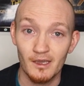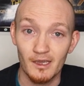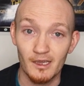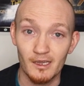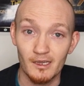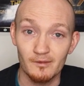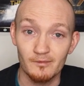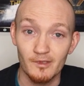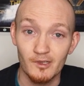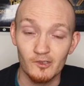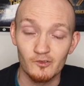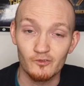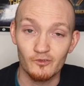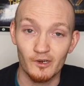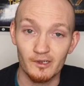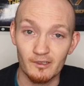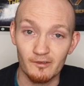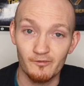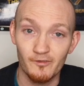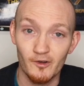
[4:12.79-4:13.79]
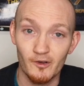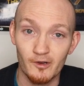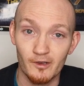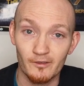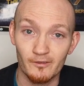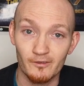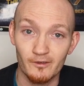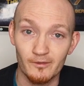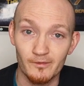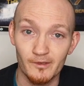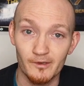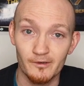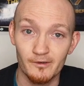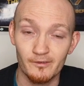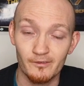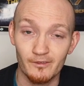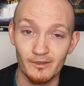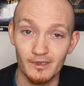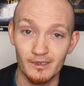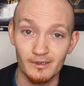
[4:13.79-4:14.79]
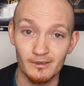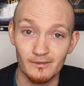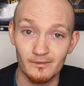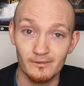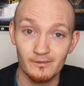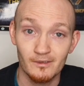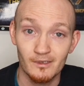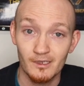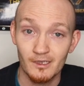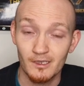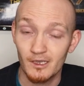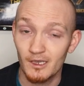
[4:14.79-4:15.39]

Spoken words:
and try to focus on those things